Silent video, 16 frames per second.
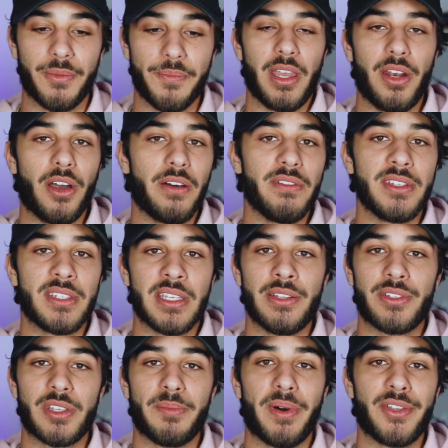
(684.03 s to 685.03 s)
And obviously
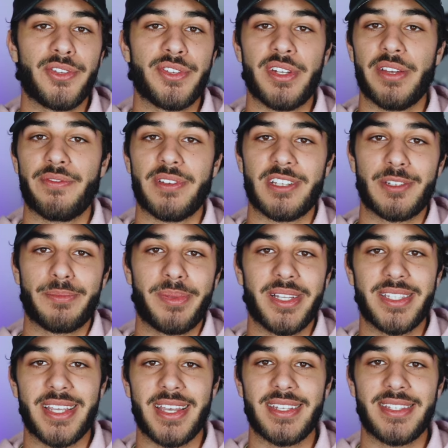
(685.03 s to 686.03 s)
there's a bunch of different
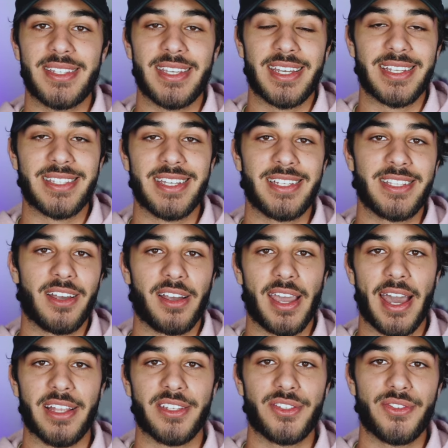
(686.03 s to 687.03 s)
split testing and TikTok
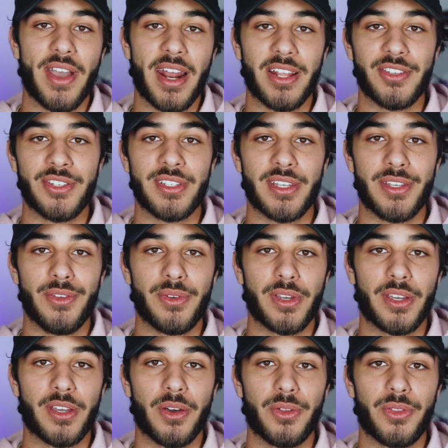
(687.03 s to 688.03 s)
ad strategies that you
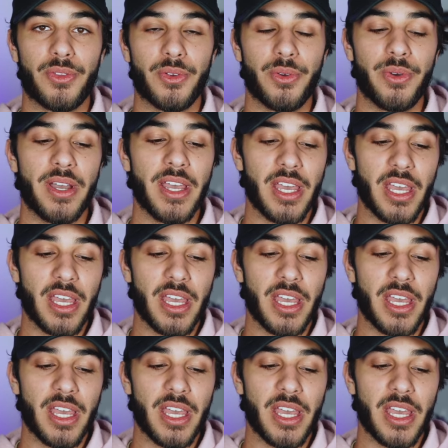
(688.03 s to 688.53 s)
could go through.